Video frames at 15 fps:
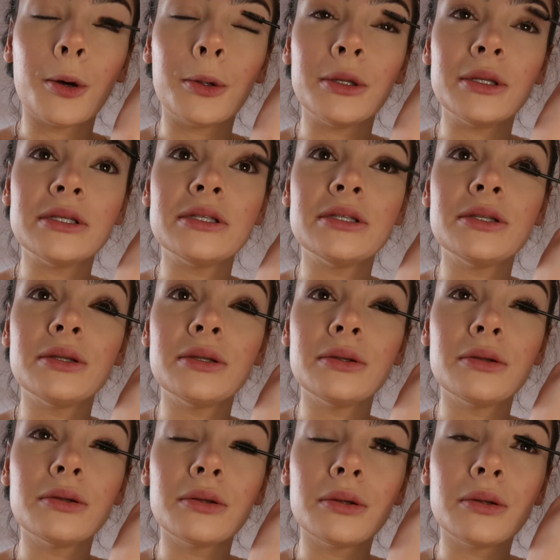on
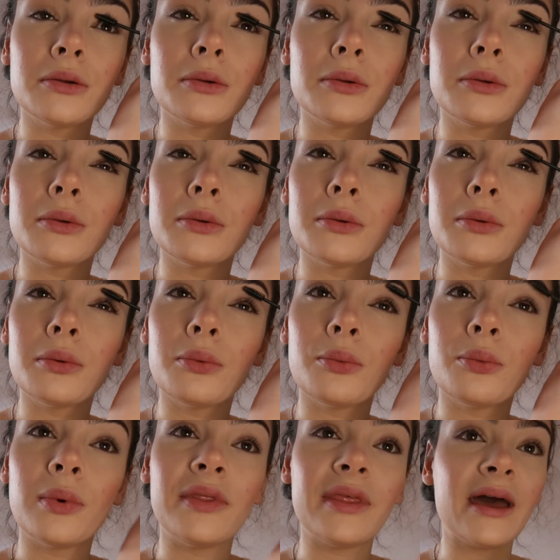
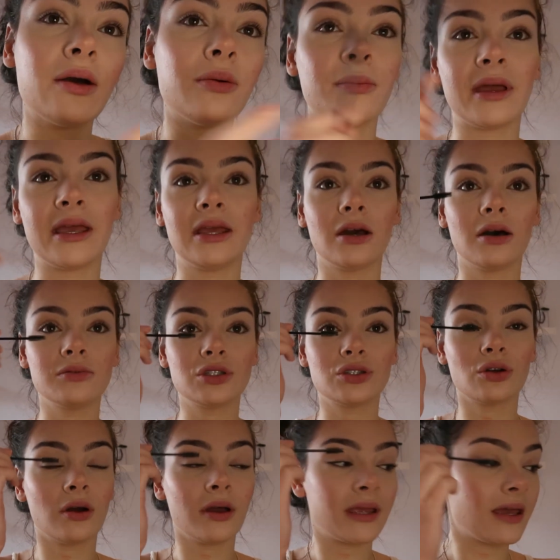without makeup to
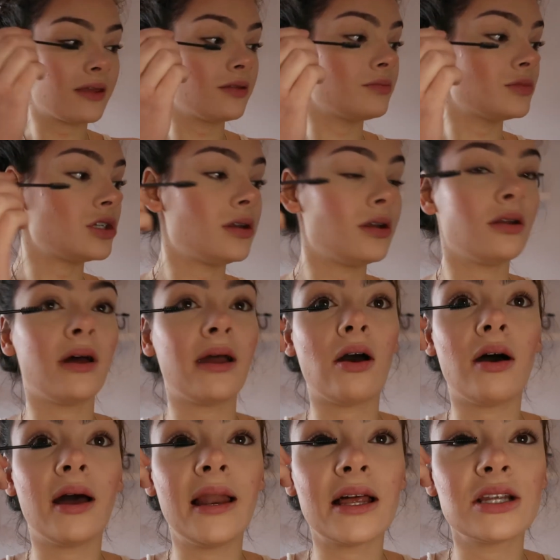try and get them to look like
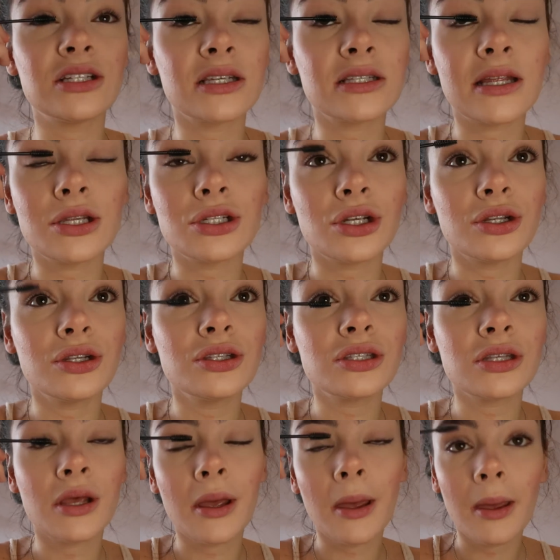eyelash
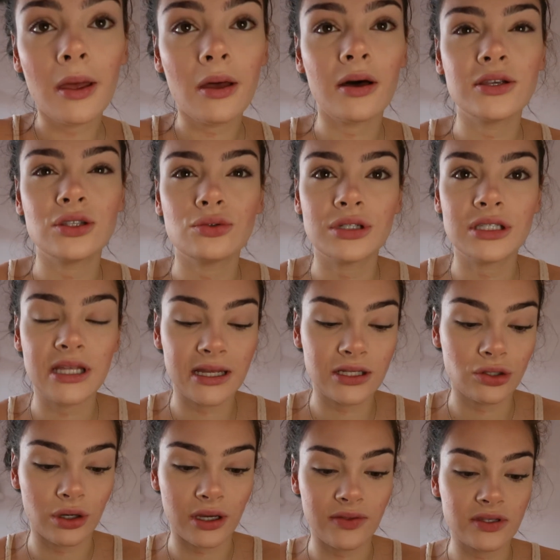extensions. I saw a
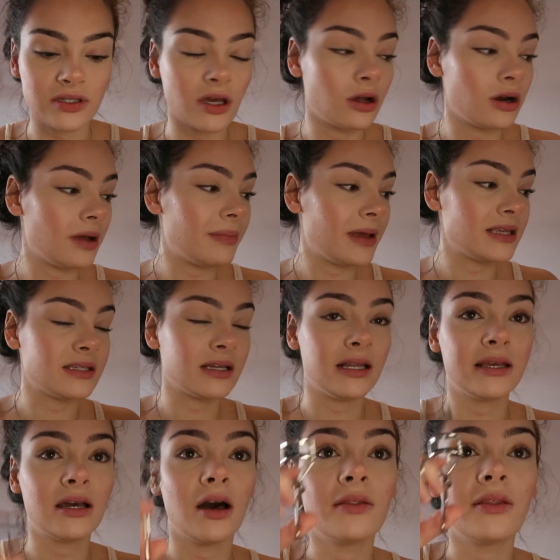TikTok and this girl like
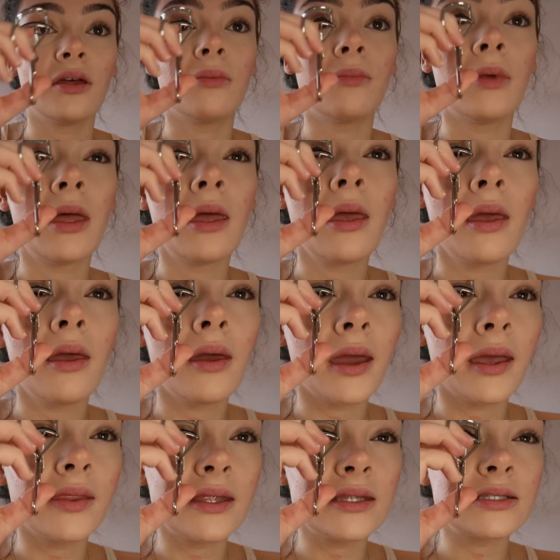basically cut them
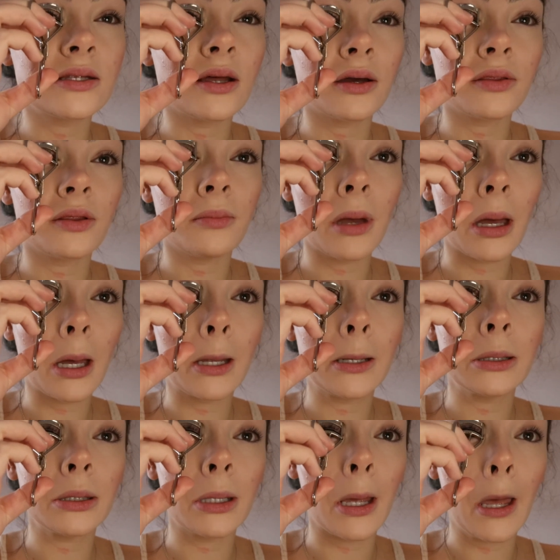and then stuck them
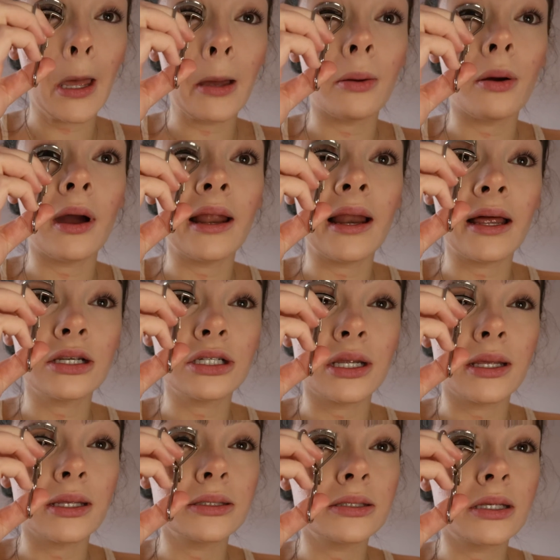under her
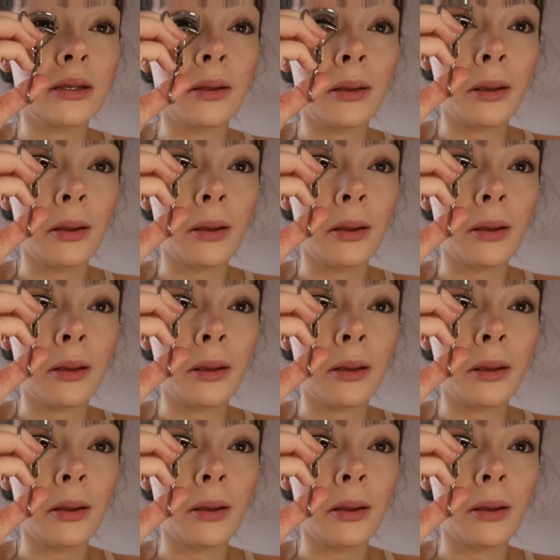eyelashes